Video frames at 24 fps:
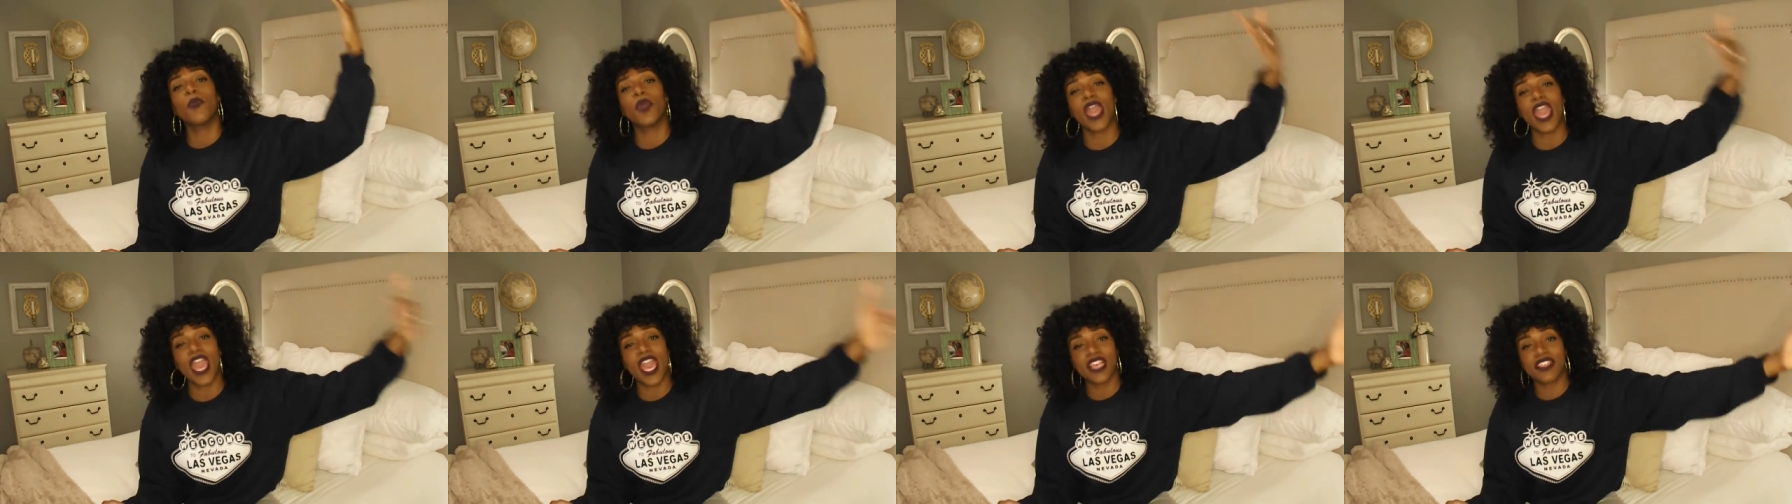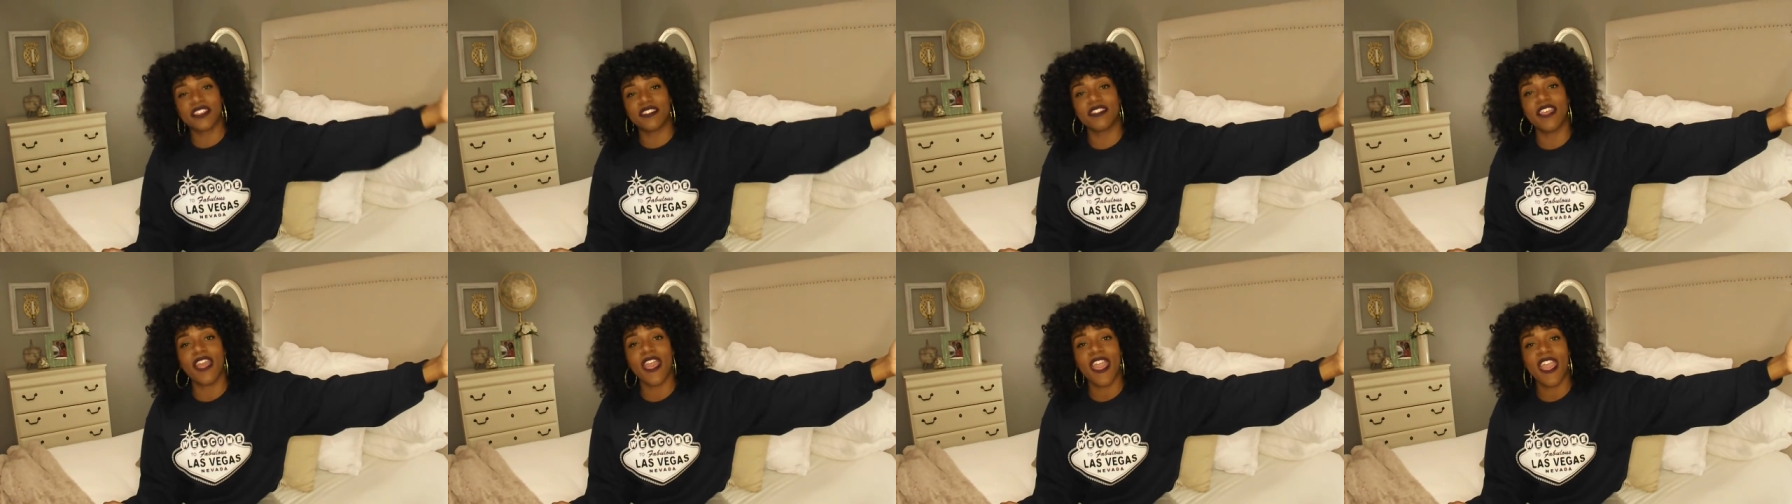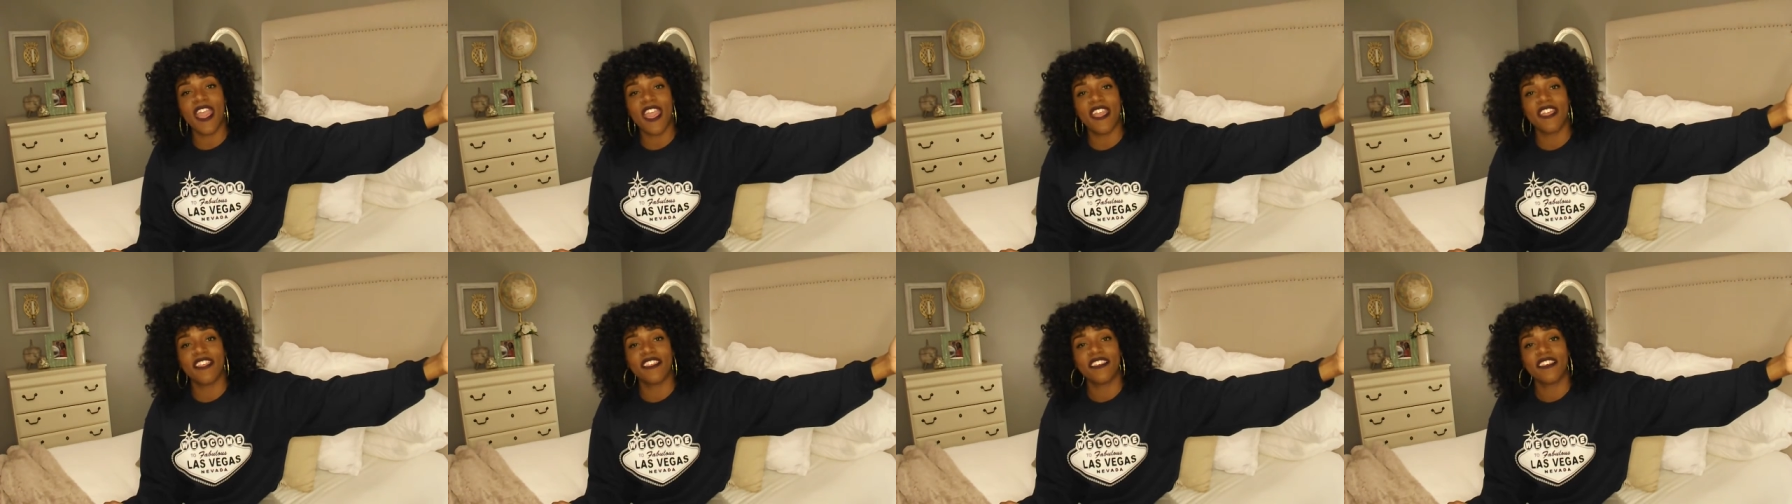past
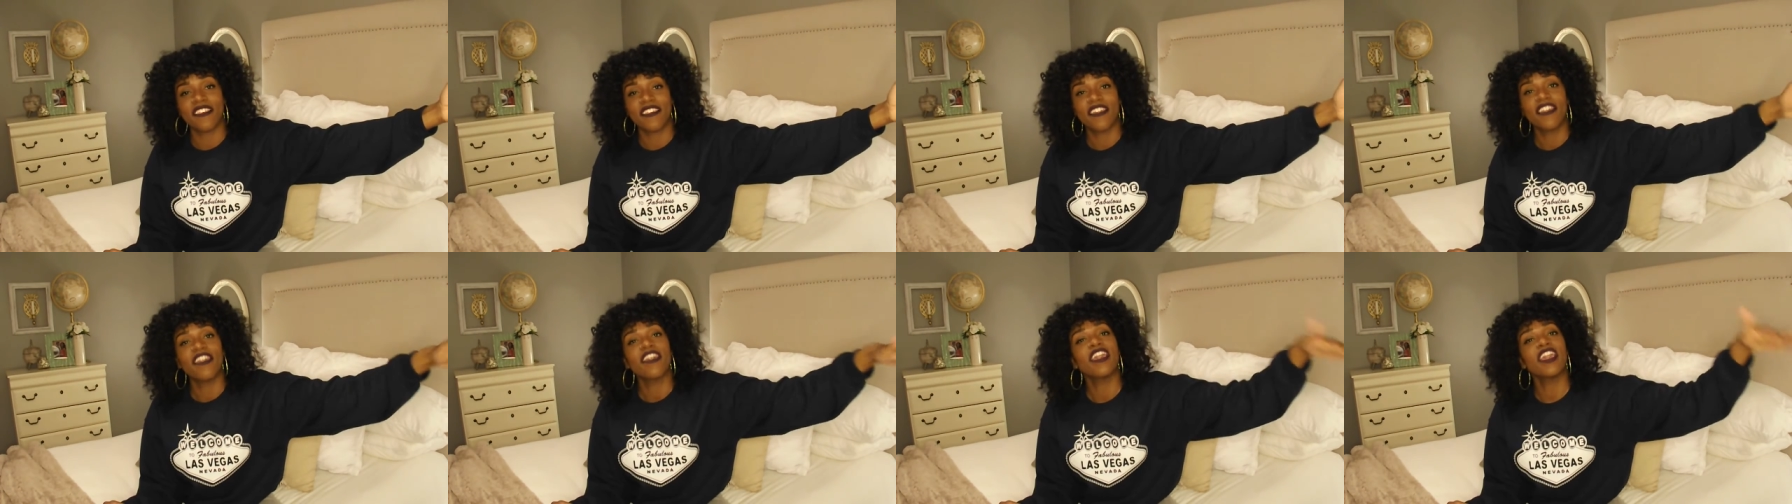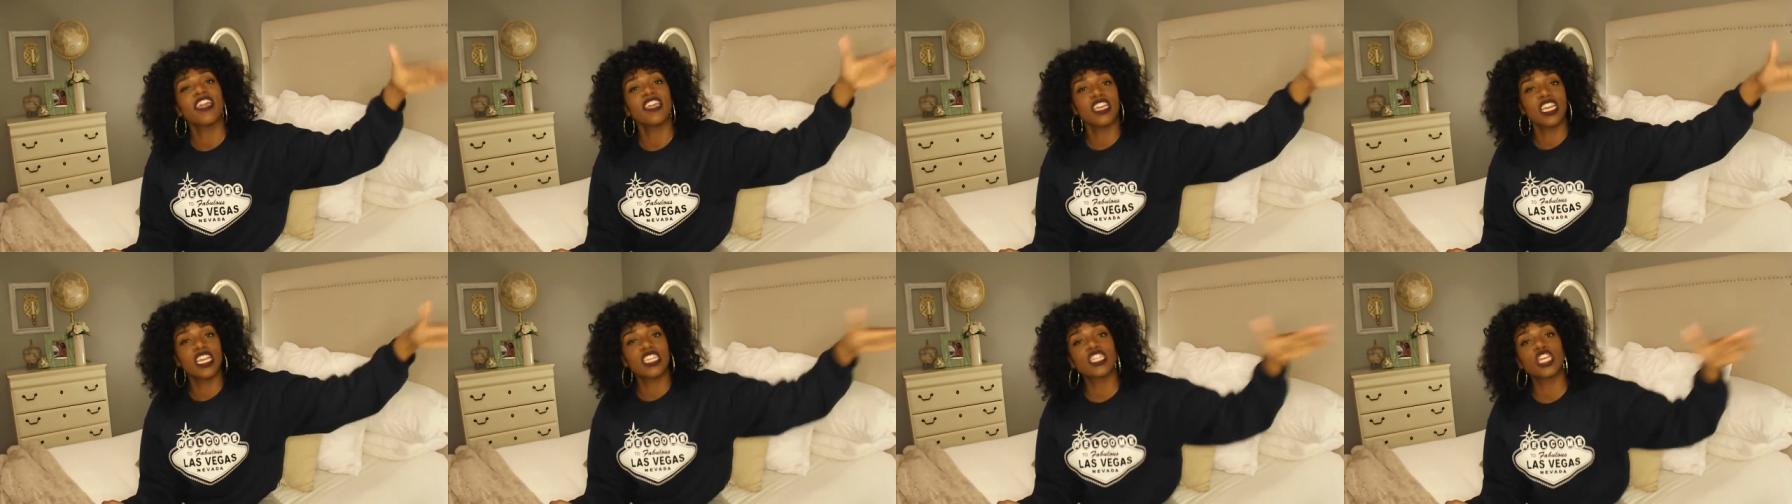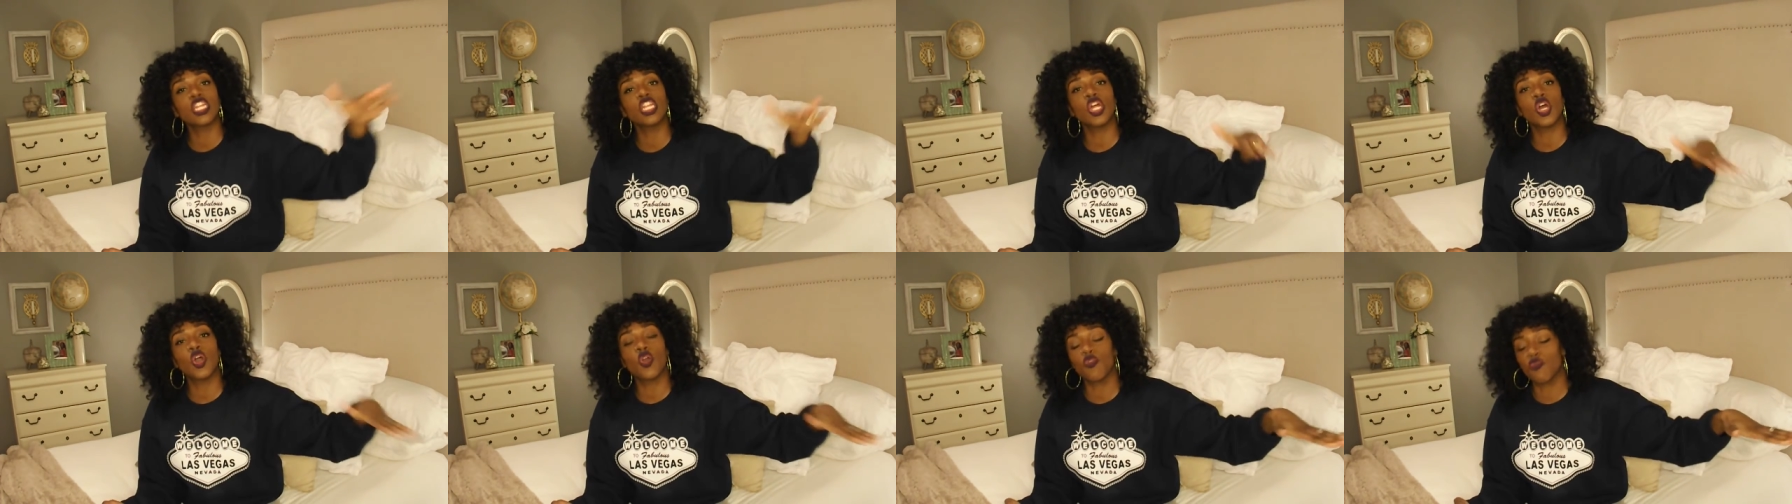that, it gets a
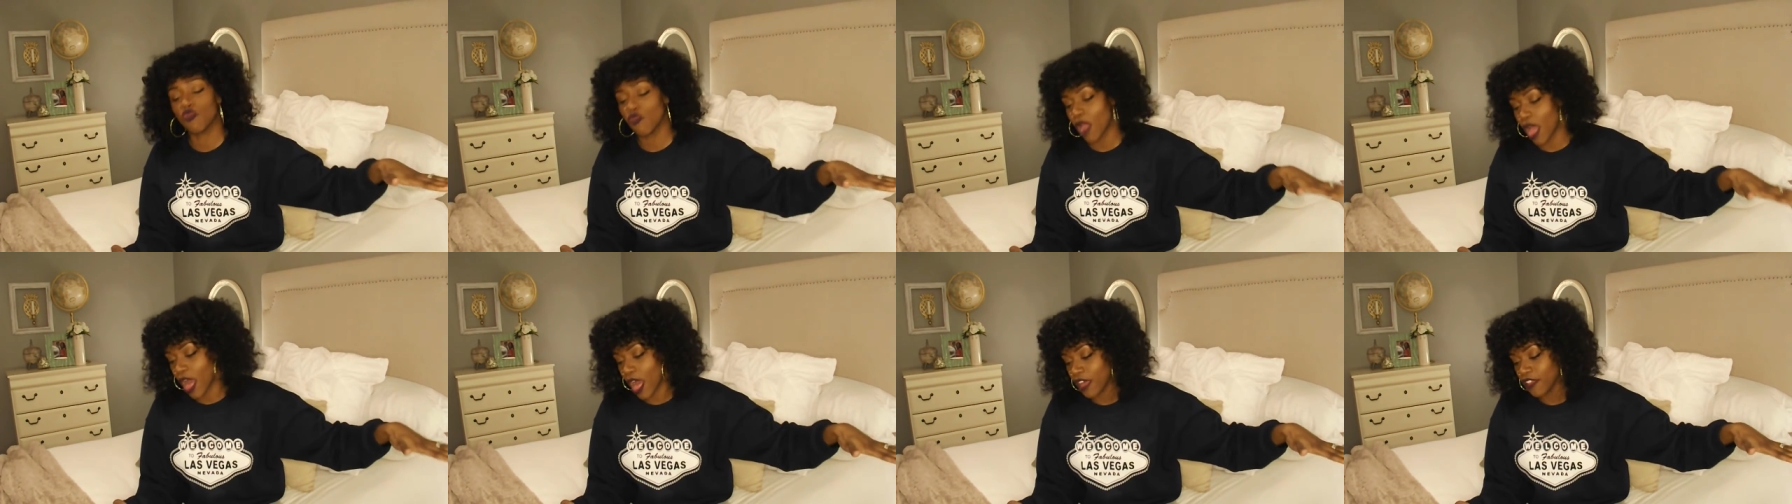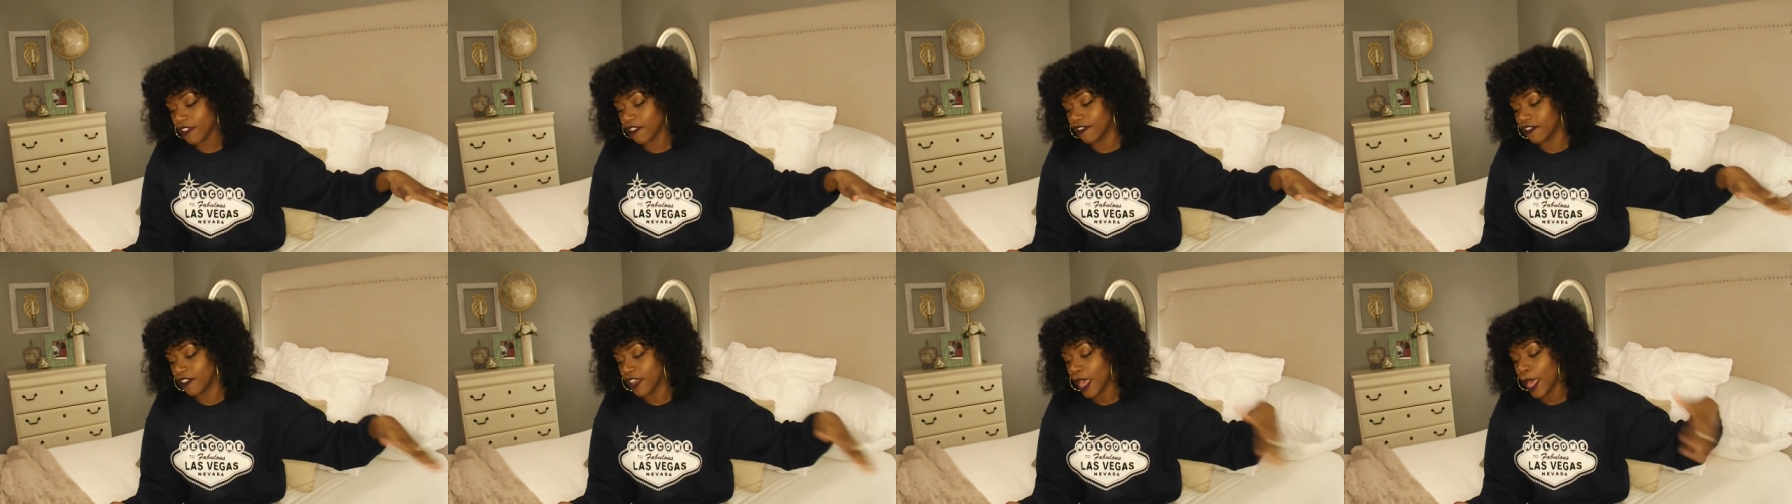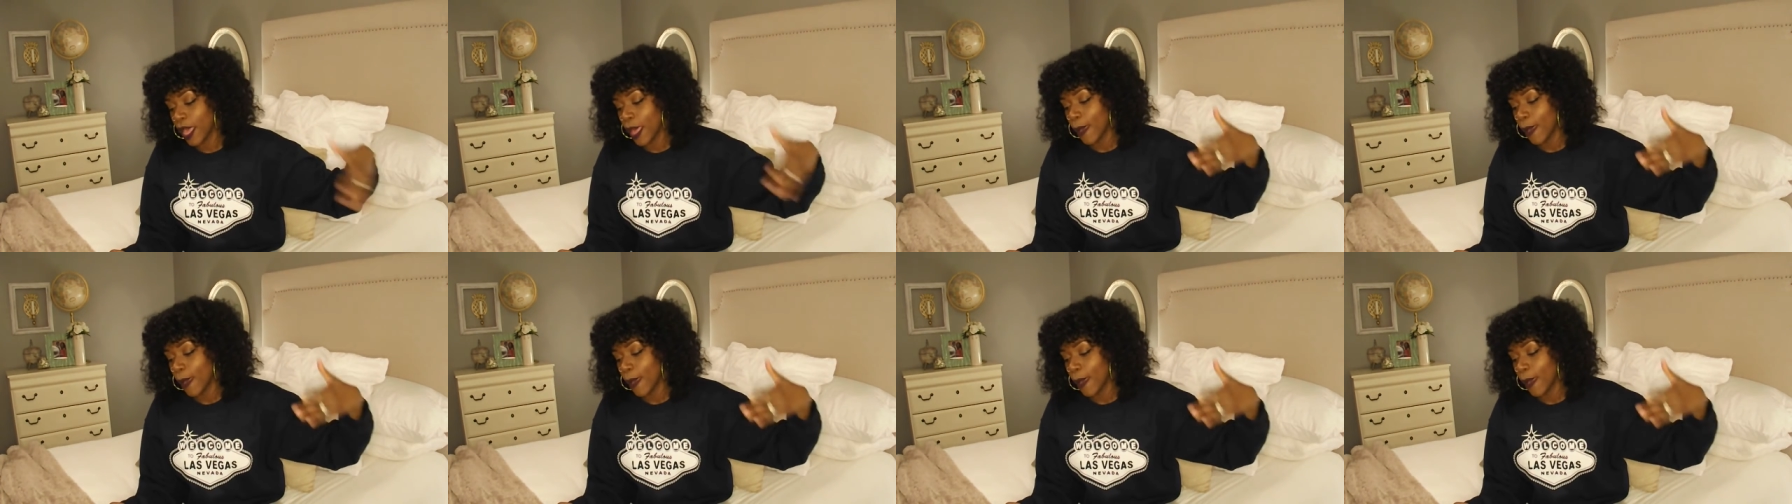little rough.